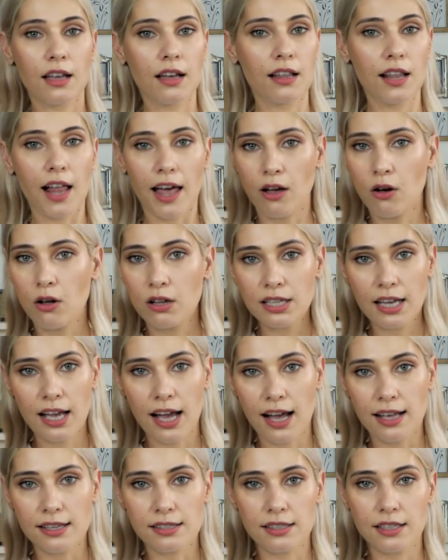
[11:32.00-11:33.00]
glycolic
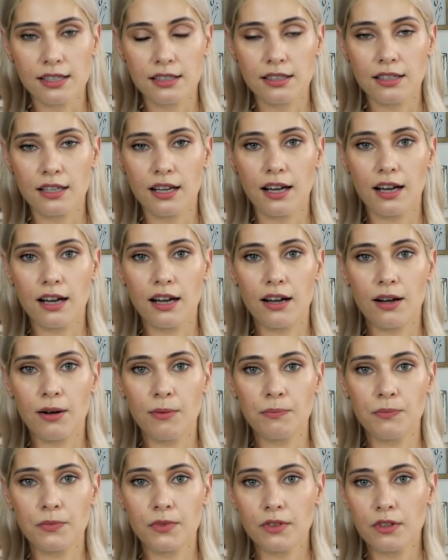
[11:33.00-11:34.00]
acid
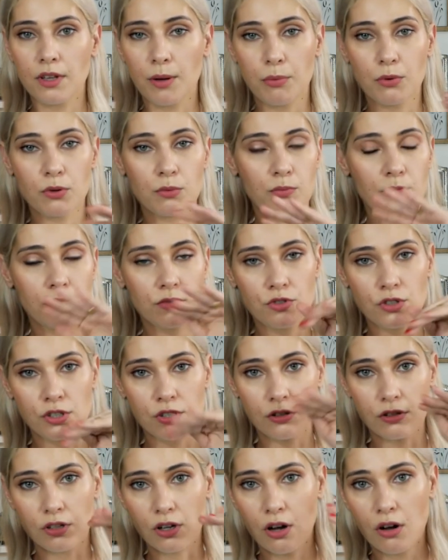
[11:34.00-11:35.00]
um, I put
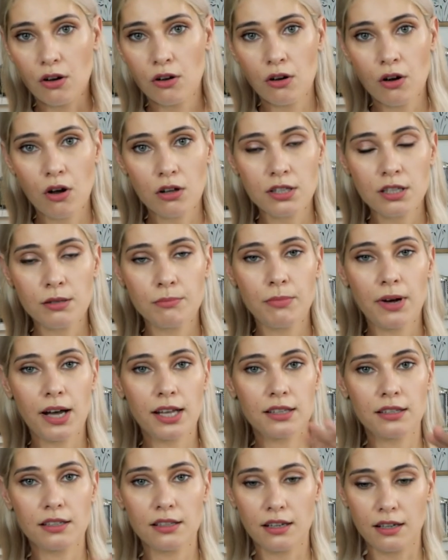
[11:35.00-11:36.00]
just in a cotton
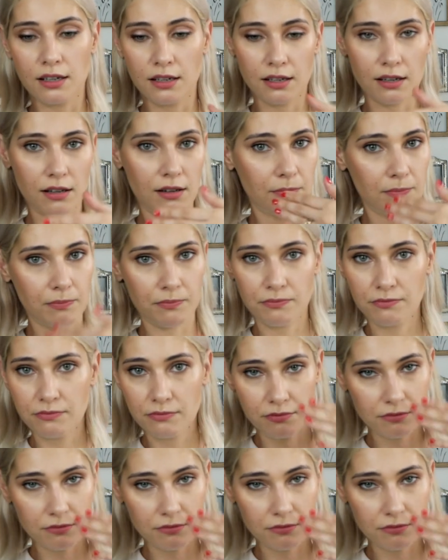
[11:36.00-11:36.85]
bud um,